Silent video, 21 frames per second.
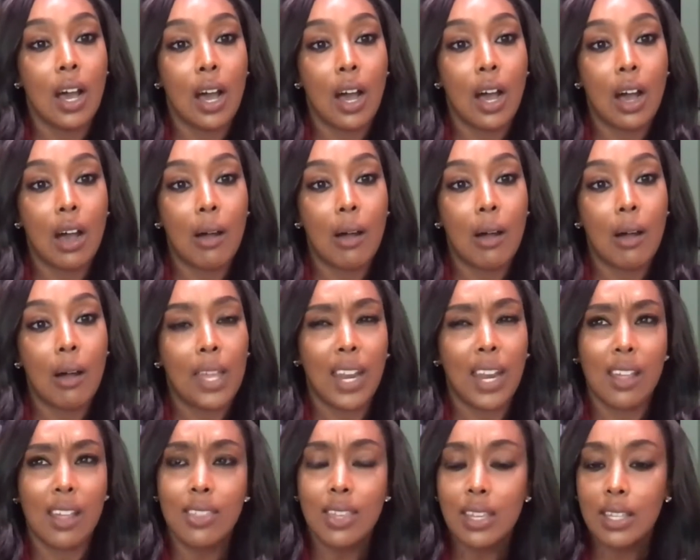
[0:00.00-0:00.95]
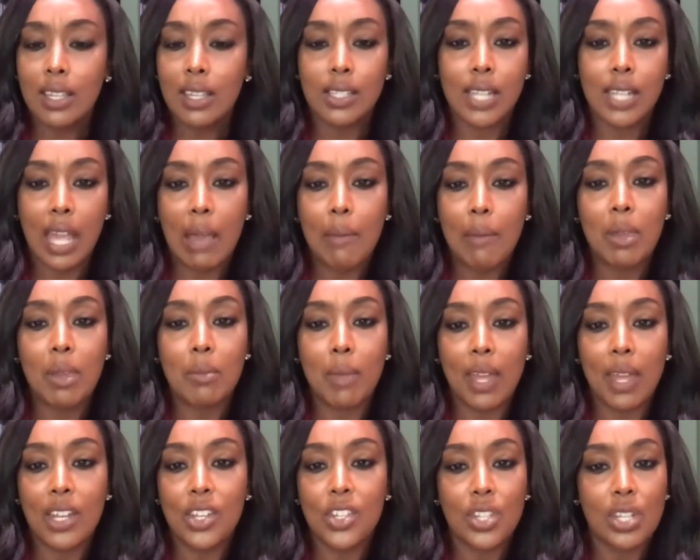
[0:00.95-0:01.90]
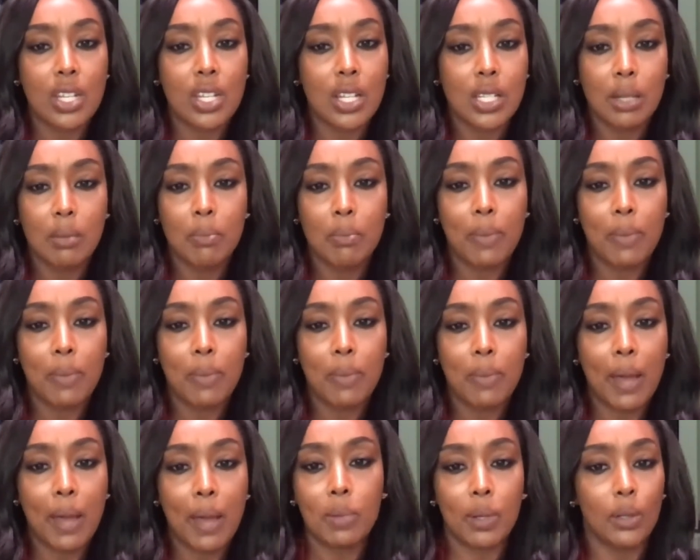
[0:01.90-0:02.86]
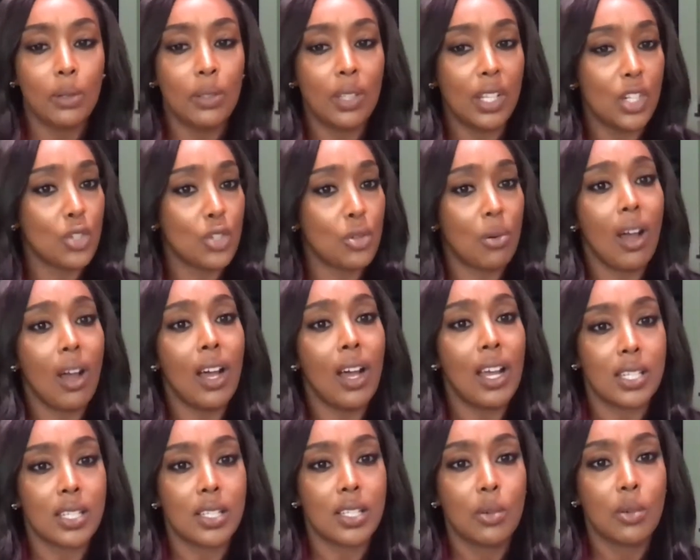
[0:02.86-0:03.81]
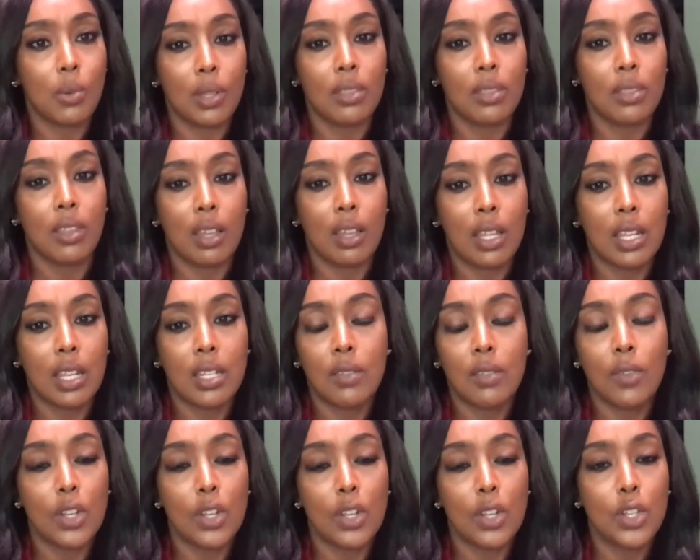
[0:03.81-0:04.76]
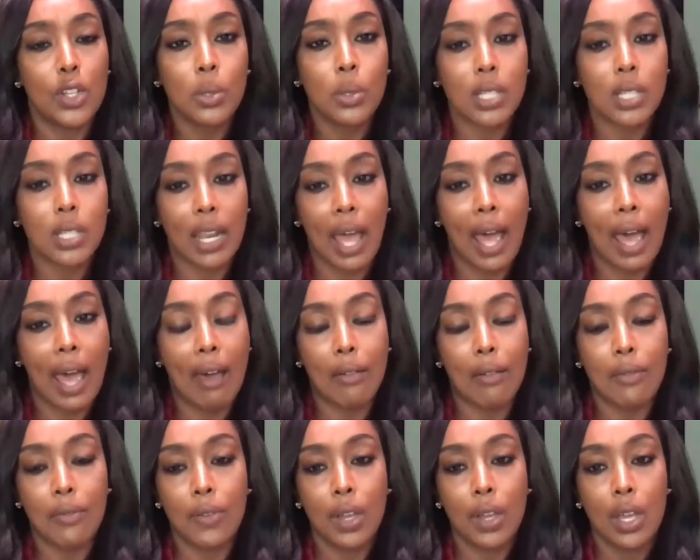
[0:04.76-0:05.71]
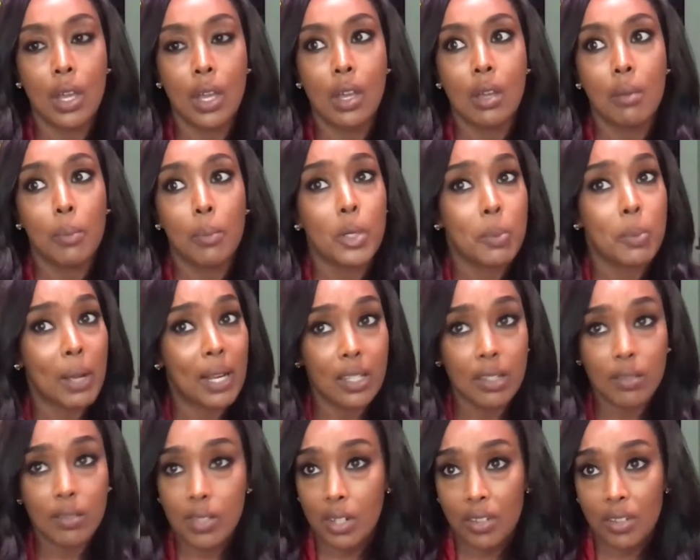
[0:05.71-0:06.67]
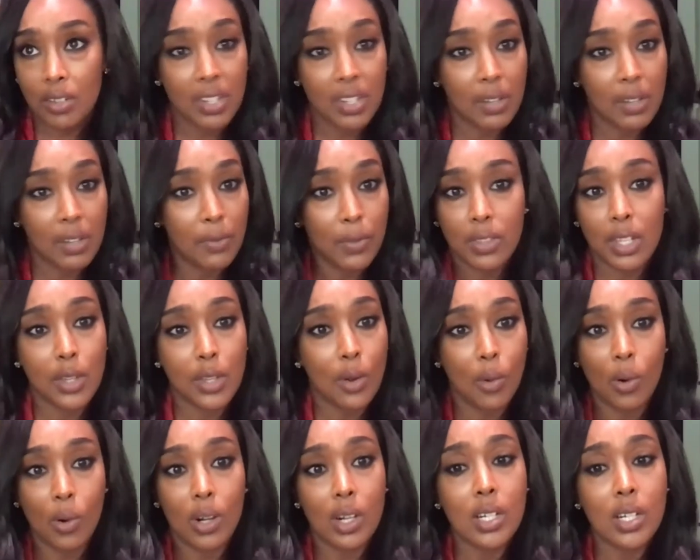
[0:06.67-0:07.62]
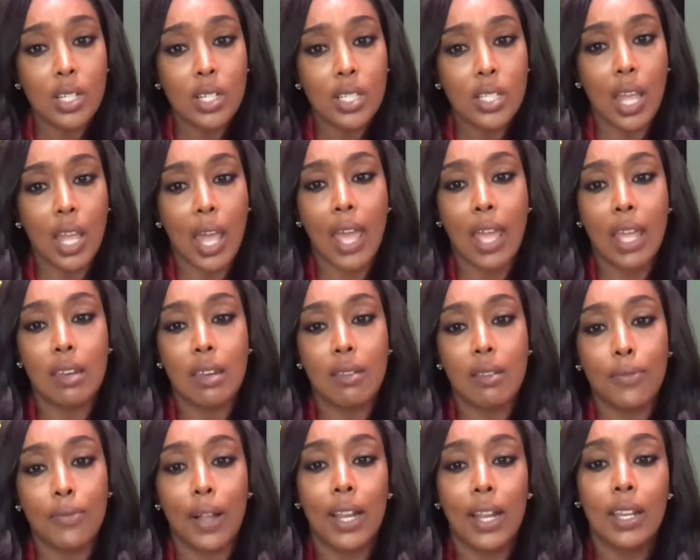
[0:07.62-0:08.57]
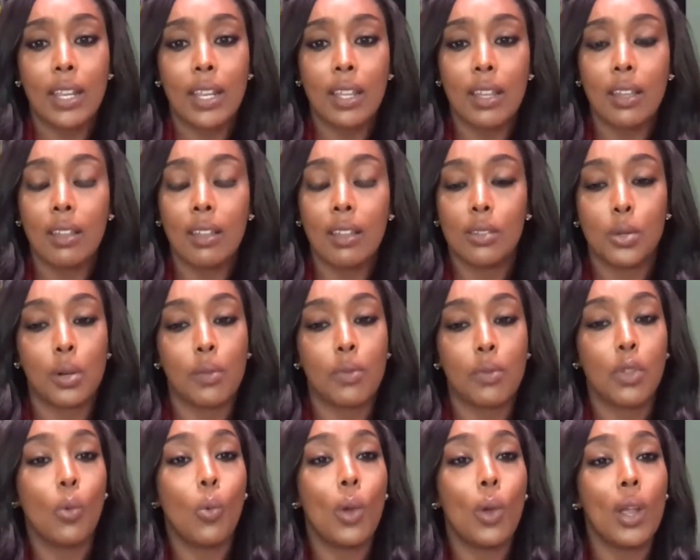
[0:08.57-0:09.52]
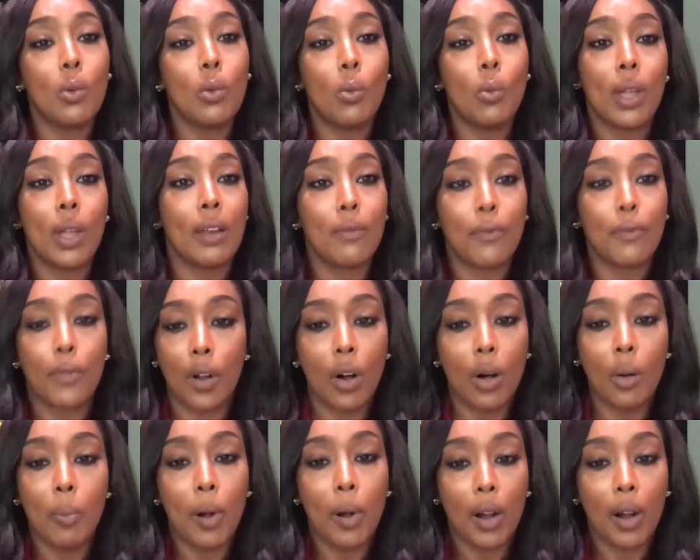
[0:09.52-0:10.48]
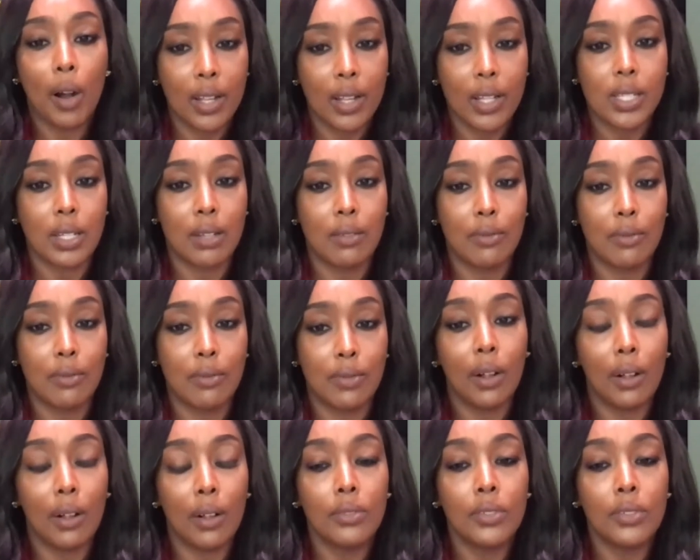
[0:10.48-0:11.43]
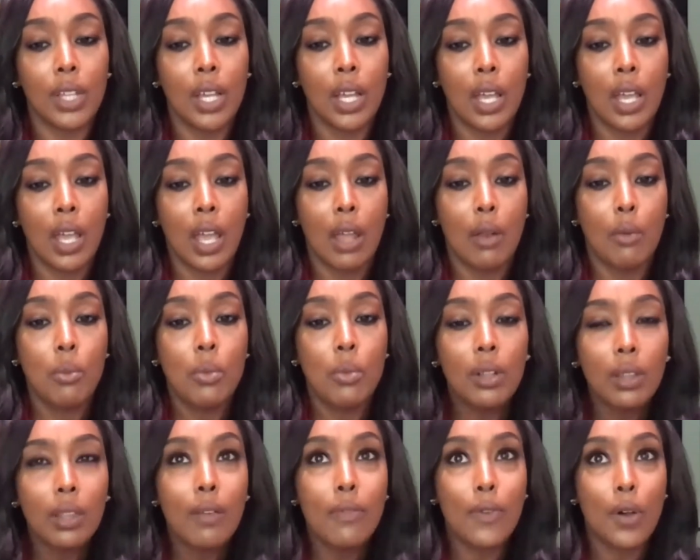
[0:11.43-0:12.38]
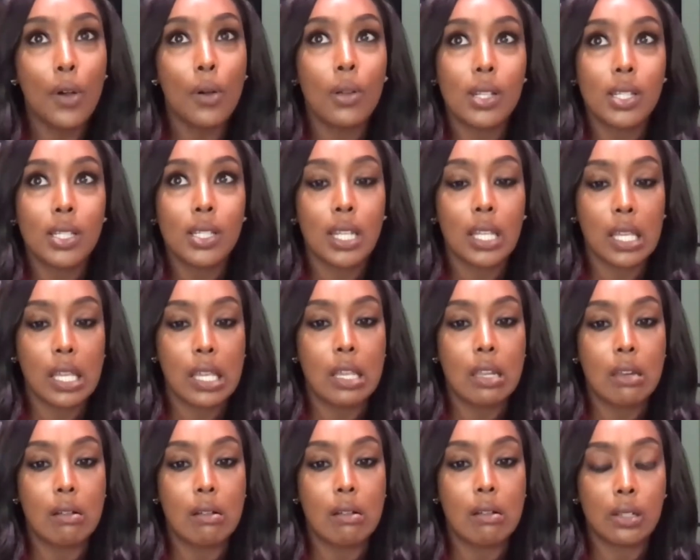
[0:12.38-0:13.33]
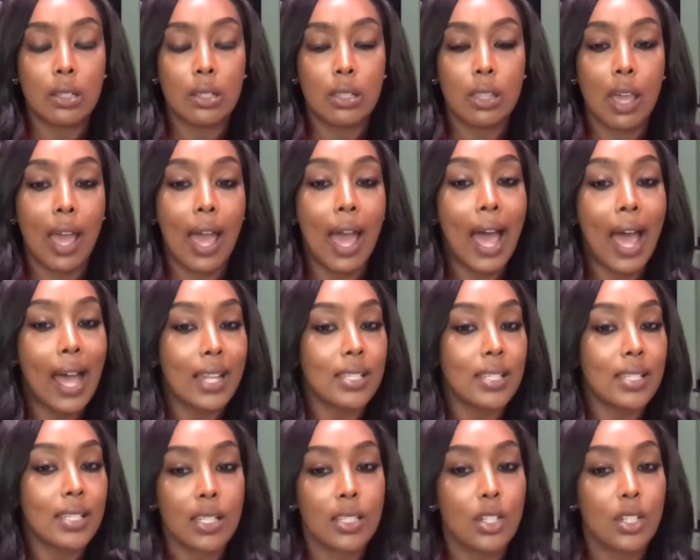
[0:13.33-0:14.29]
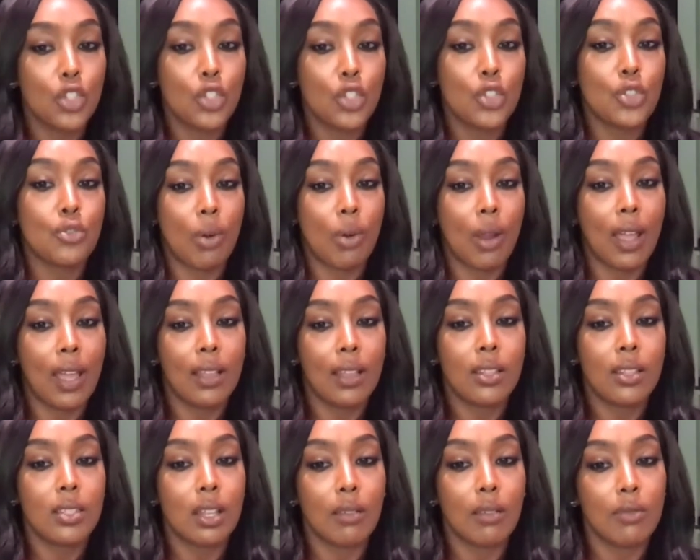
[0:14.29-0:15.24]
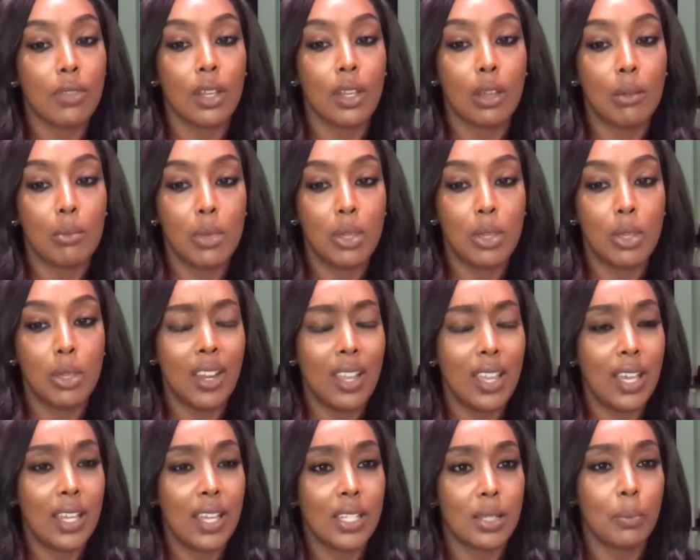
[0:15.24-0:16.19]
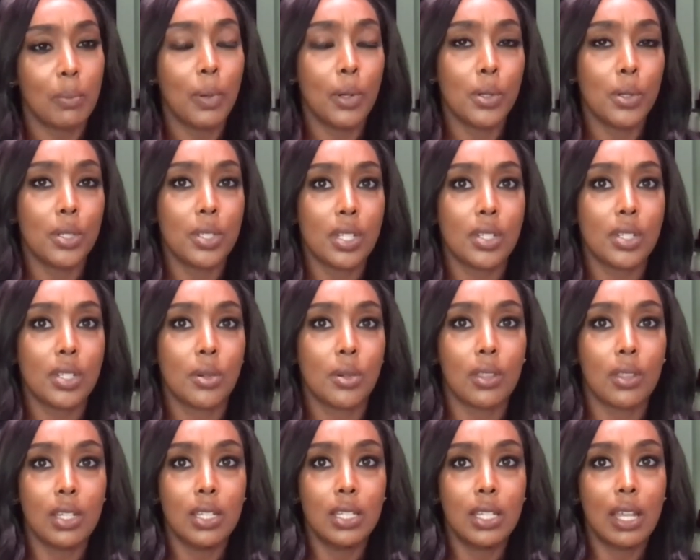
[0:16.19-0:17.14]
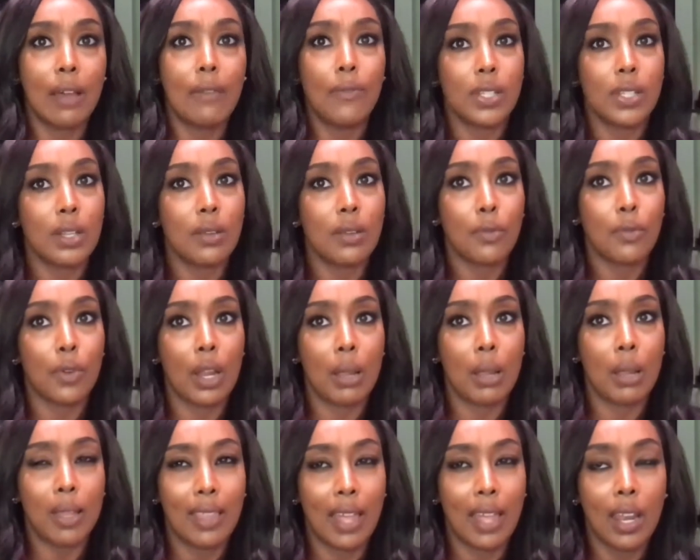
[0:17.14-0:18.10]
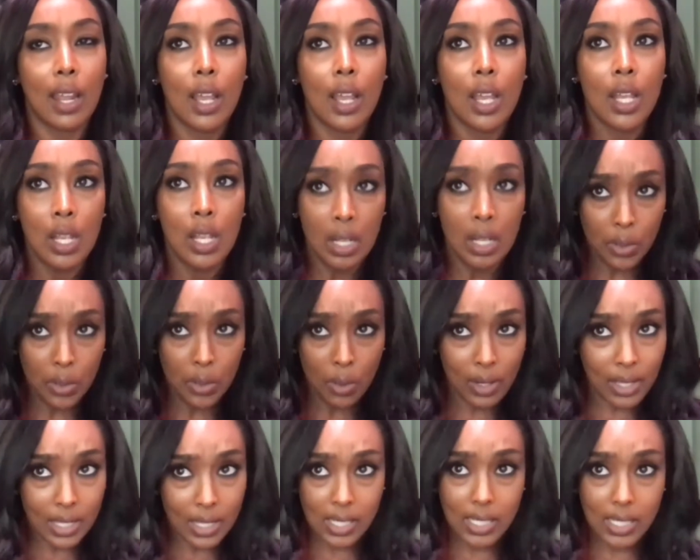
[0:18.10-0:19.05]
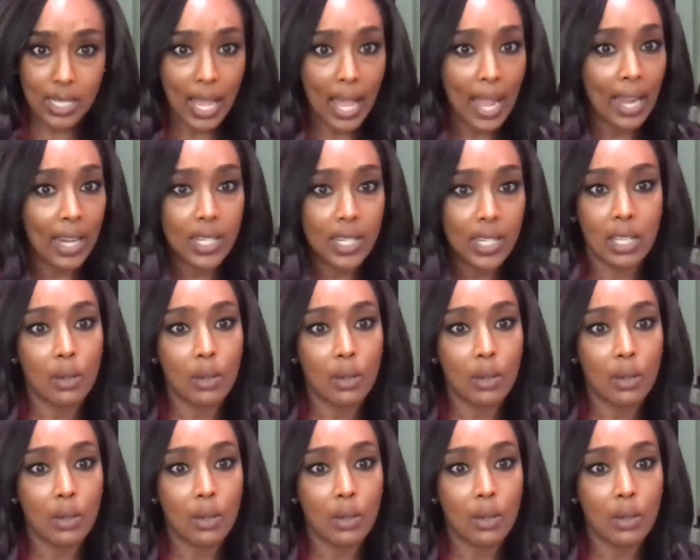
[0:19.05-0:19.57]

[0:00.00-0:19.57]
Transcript: And I think, as Tammy mentioned, it's about building trust with individuals that have perspectives that are different than yours and finding sort of the win-win for all parties involved and really focusing in on the assets and strengths of the community as opposed to sort of the deficit framing that sort of gets tagged in